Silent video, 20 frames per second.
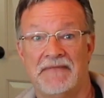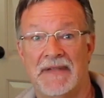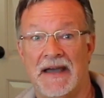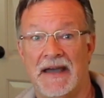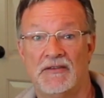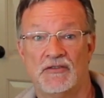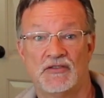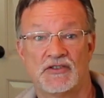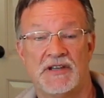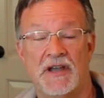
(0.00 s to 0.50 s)
I
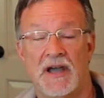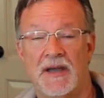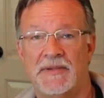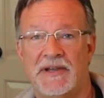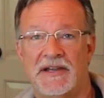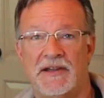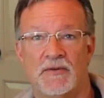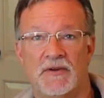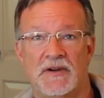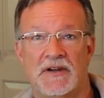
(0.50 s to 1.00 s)
don't shop
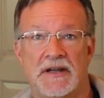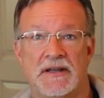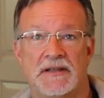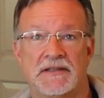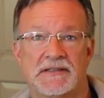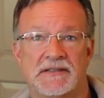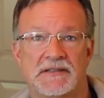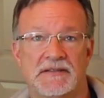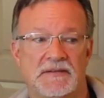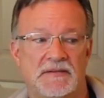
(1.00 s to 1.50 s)
anywhere
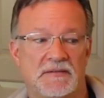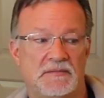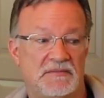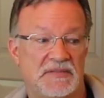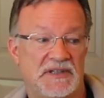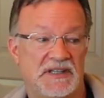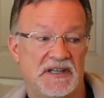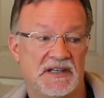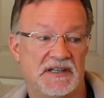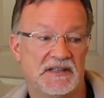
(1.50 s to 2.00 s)
else
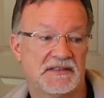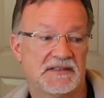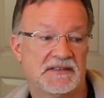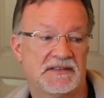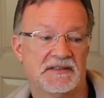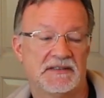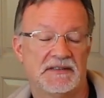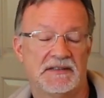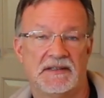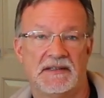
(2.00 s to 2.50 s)
because
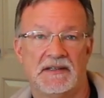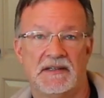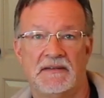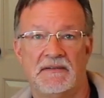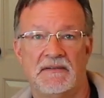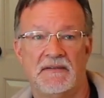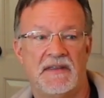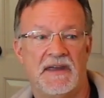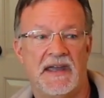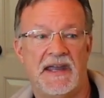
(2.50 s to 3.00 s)

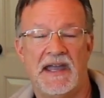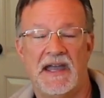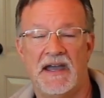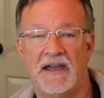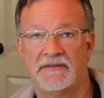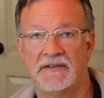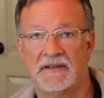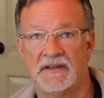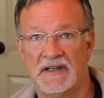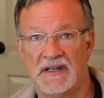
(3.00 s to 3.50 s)
they
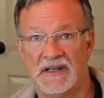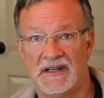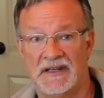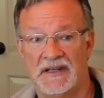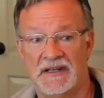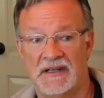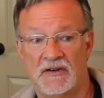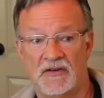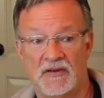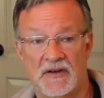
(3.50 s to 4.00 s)
have an
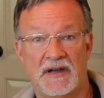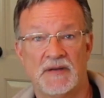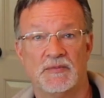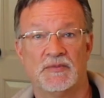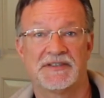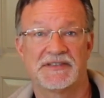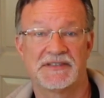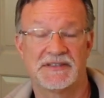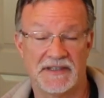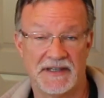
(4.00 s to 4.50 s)

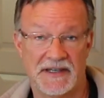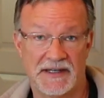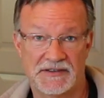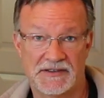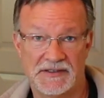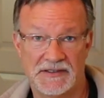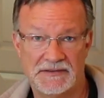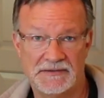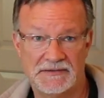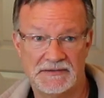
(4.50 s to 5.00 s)
incredible
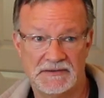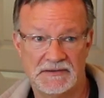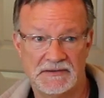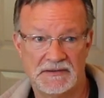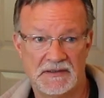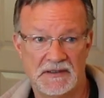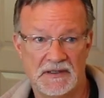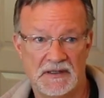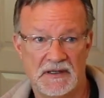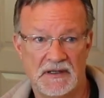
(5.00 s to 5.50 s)
selection.
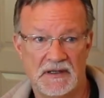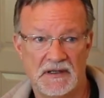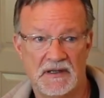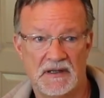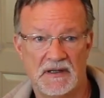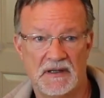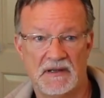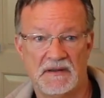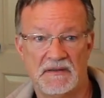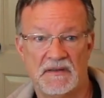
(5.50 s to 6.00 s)

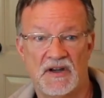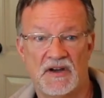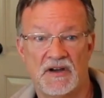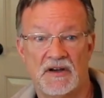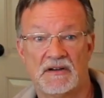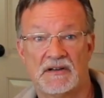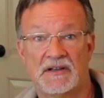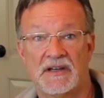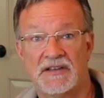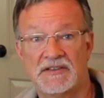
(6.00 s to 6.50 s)

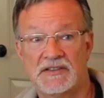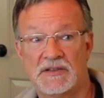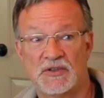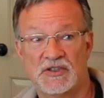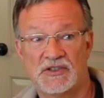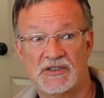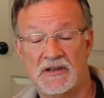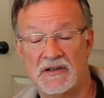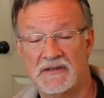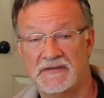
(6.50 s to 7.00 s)
Their customer
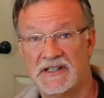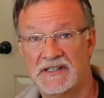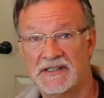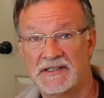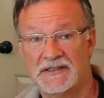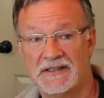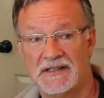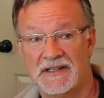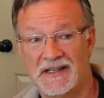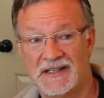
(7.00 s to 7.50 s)

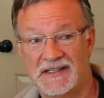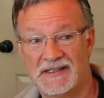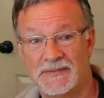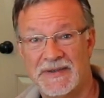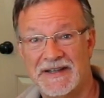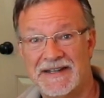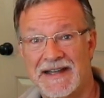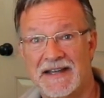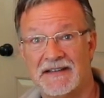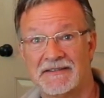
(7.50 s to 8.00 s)
service has
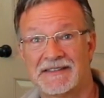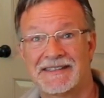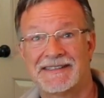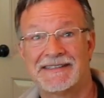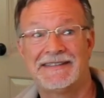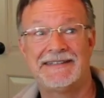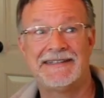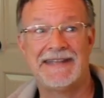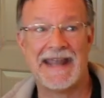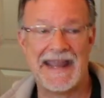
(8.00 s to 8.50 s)
been
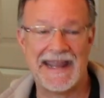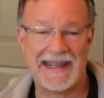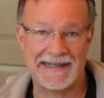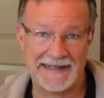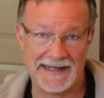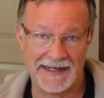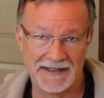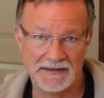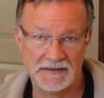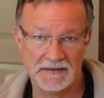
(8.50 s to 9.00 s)

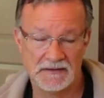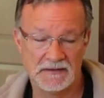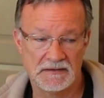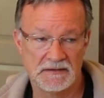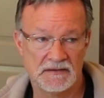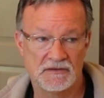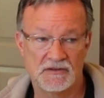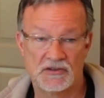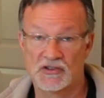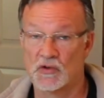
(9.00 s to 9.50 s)
outstanding,
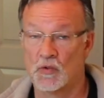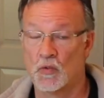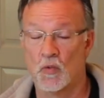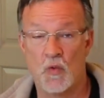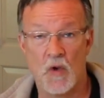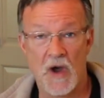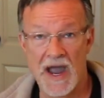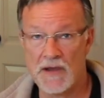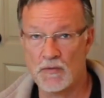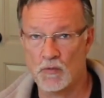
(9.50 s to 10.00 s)
so
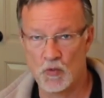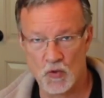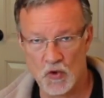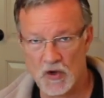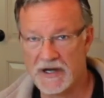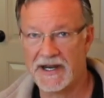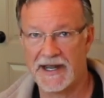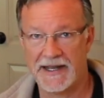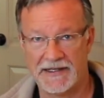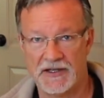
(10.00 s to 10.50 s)
why
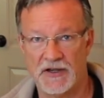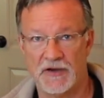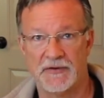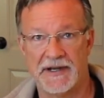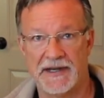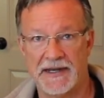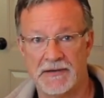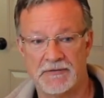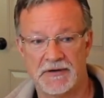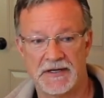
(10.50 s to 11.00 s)
would I go
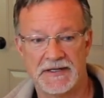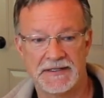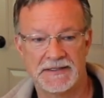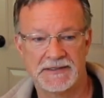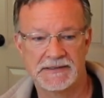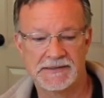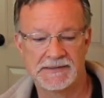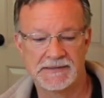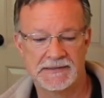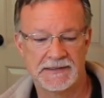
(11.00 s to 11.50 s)
anywhere
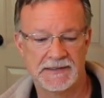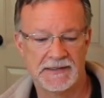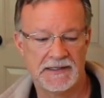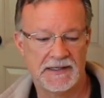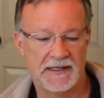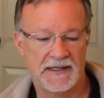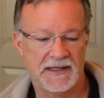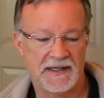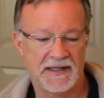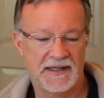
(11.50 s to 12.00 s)
else?
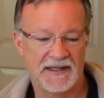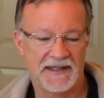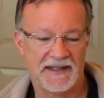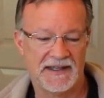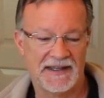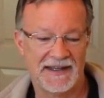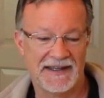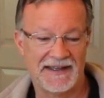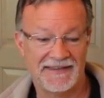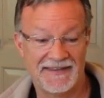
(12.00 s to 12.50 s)

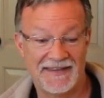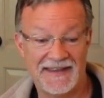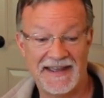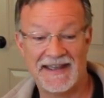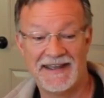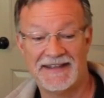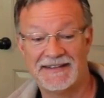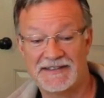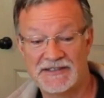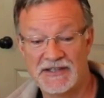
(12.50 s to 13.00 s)
And
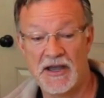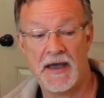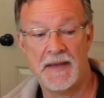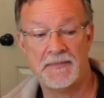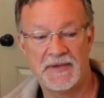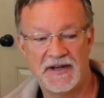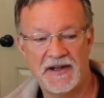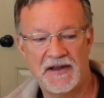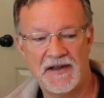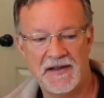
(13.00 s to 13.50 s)
then to
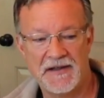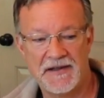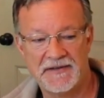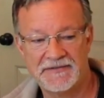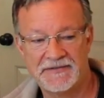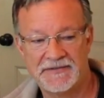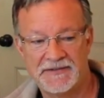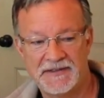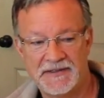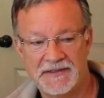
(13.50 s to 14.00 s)
top it
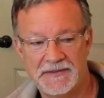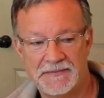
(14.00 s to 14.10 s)
off,